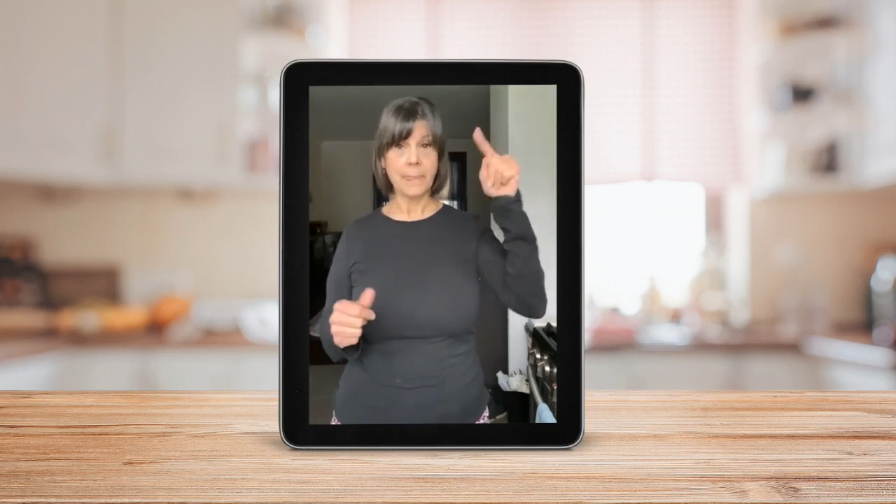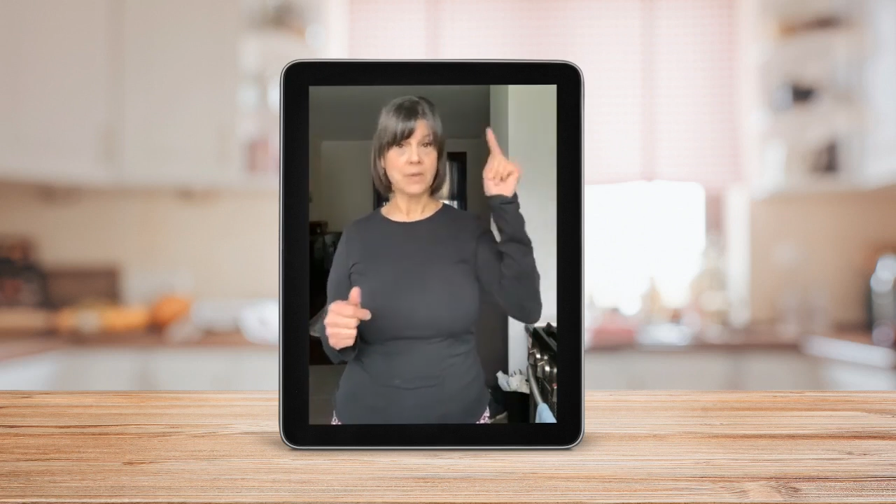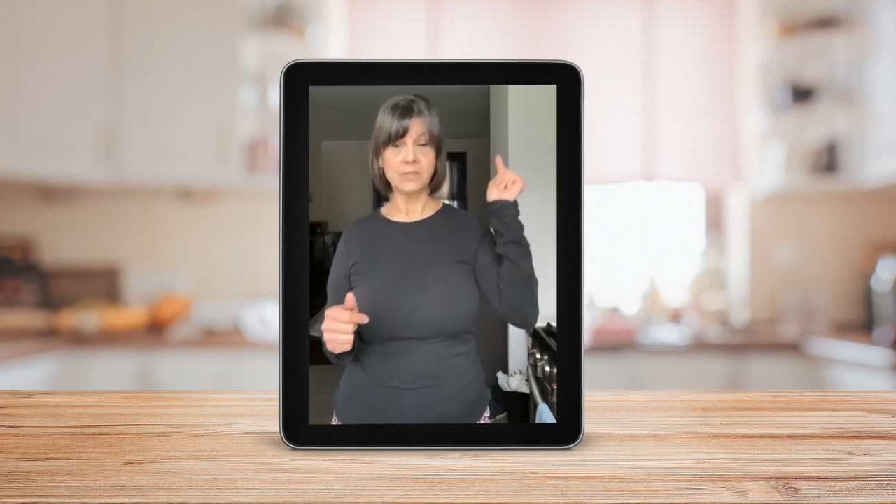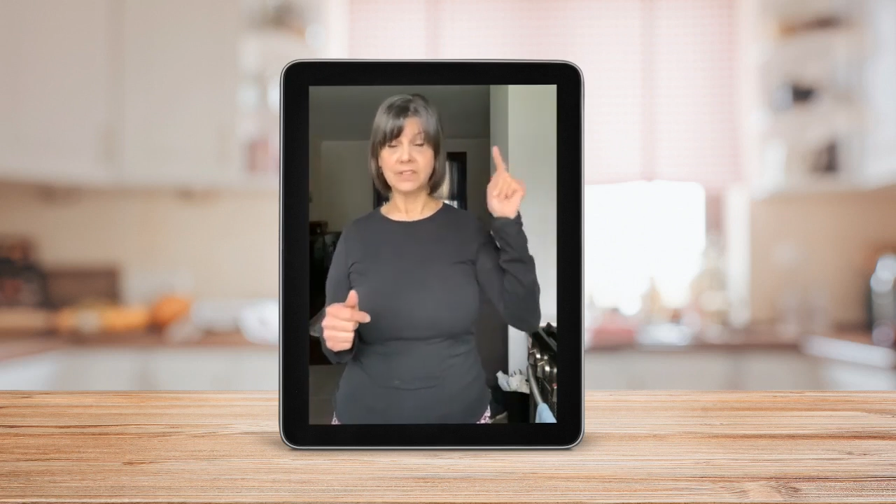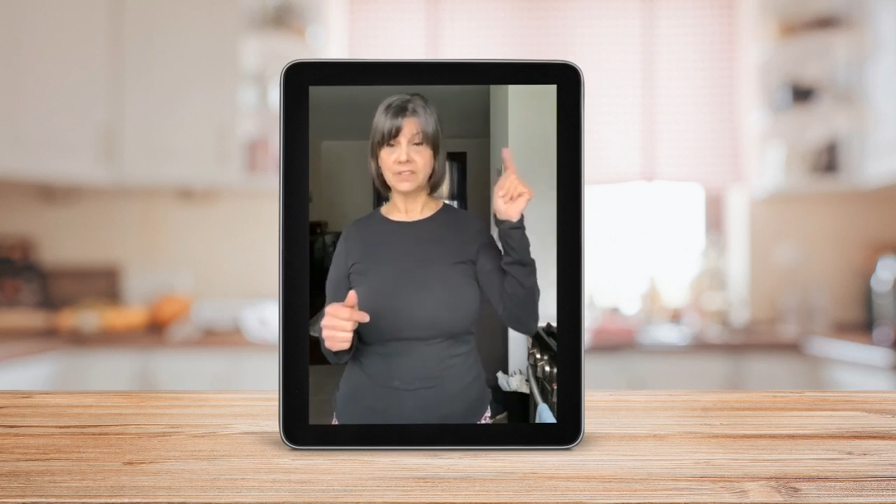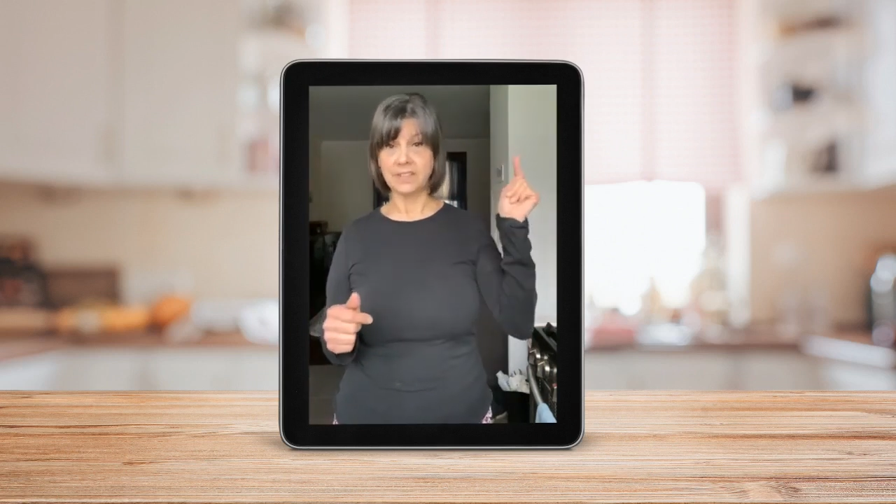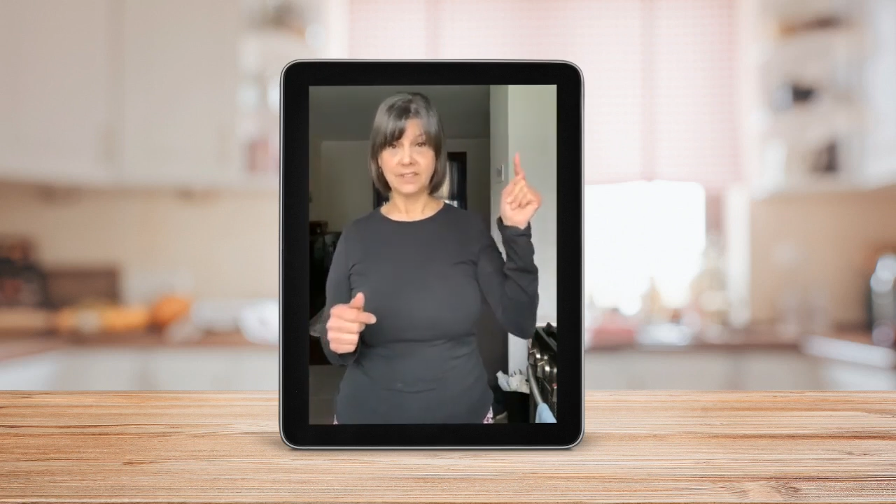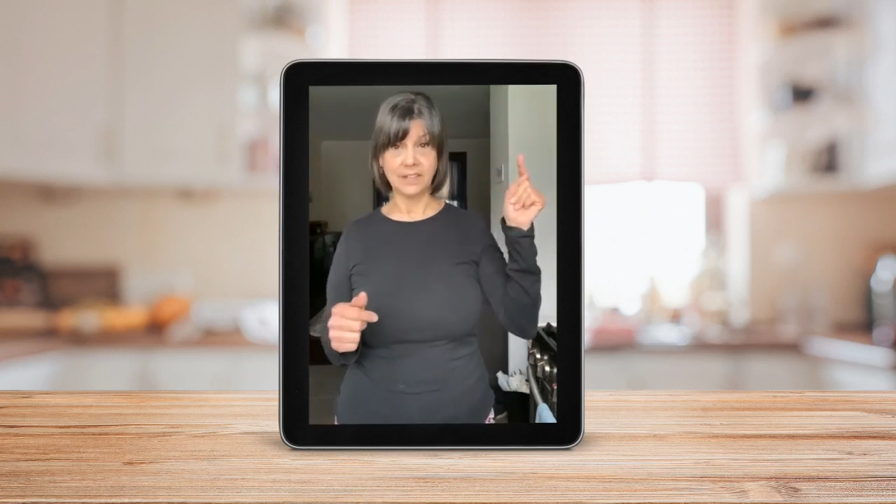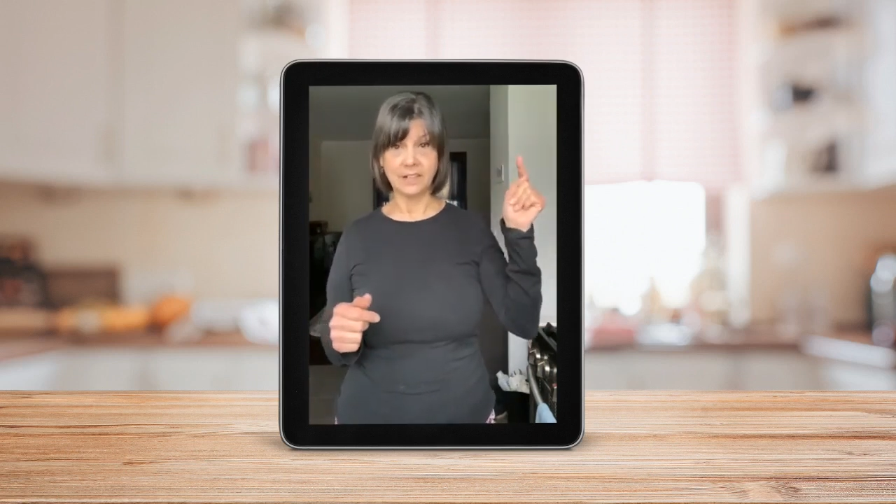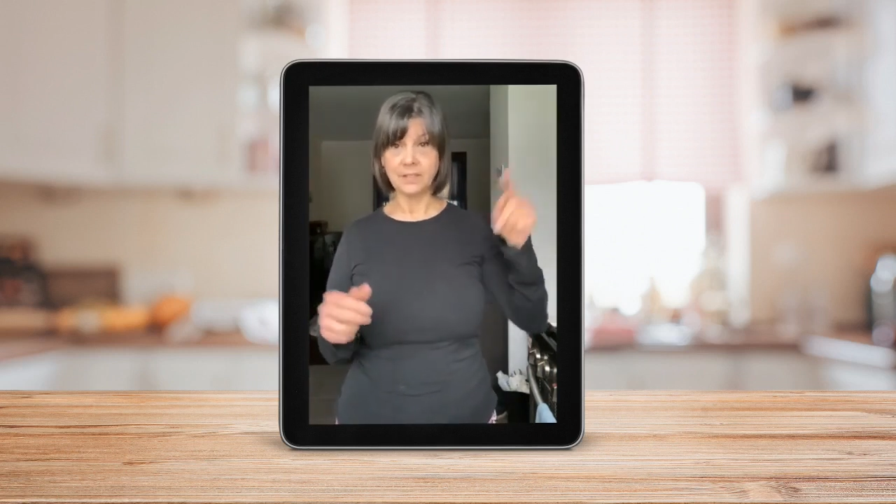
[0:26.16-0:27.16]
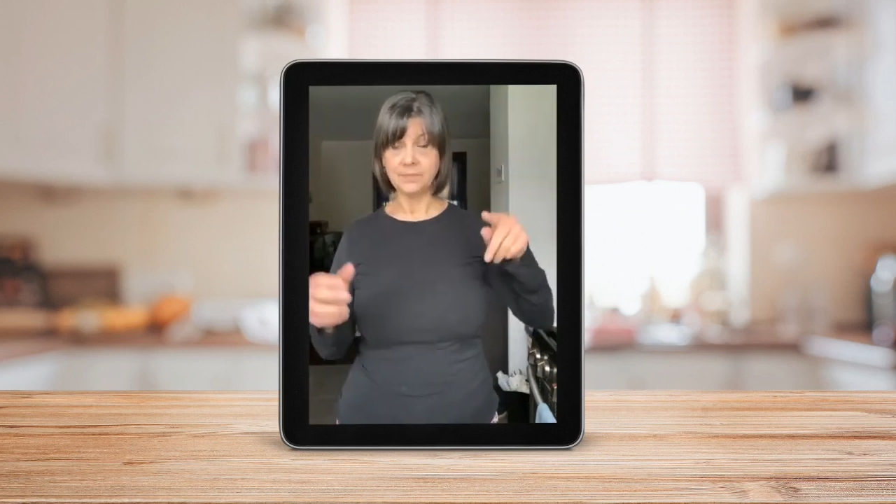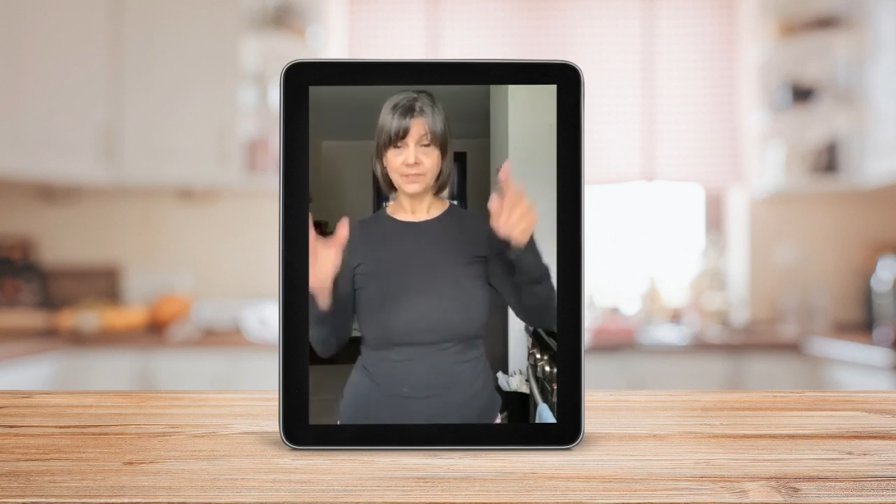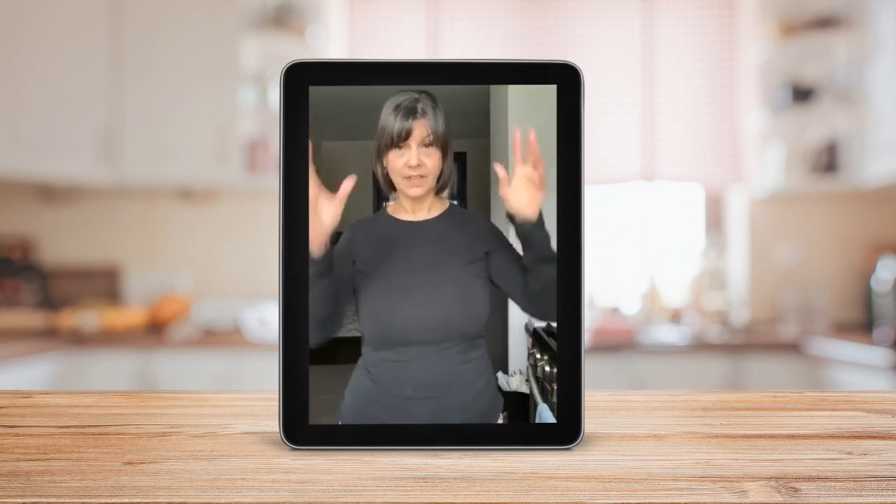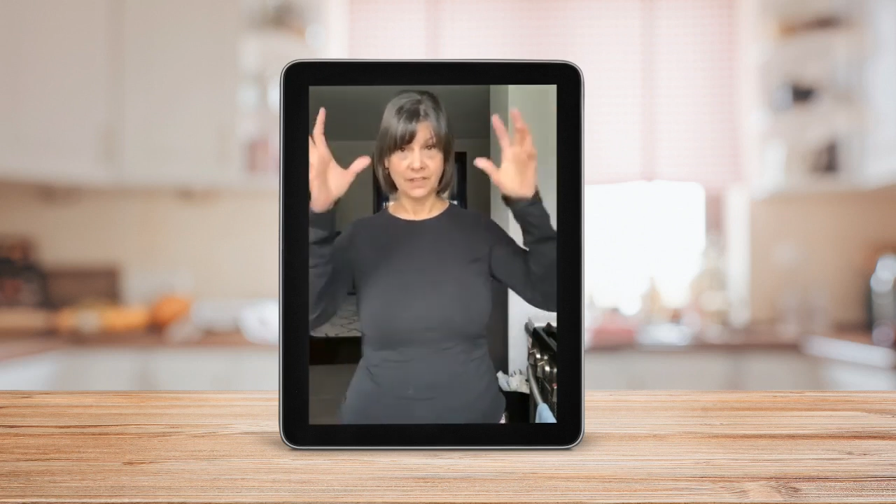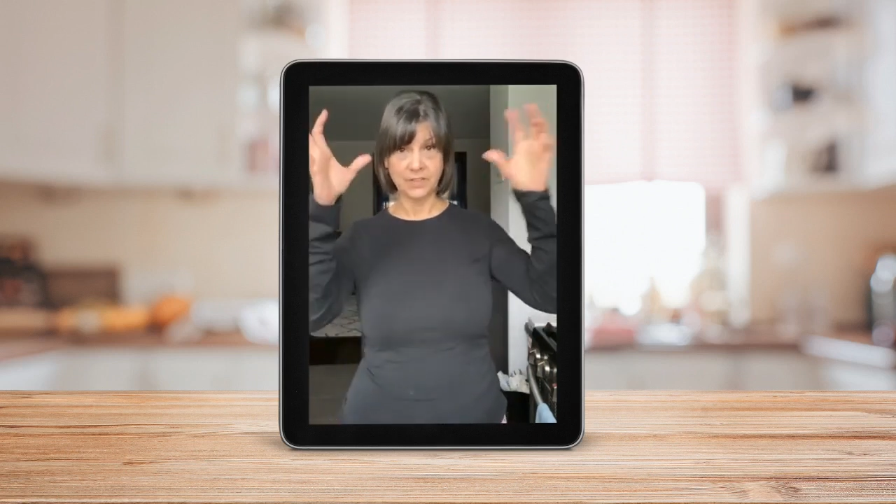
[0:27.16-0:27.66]
You can click there.
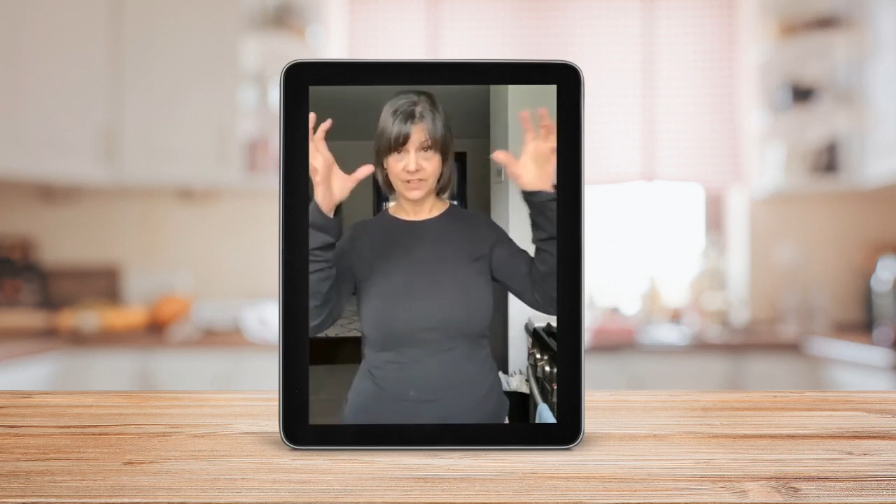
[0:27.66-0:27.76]
Um,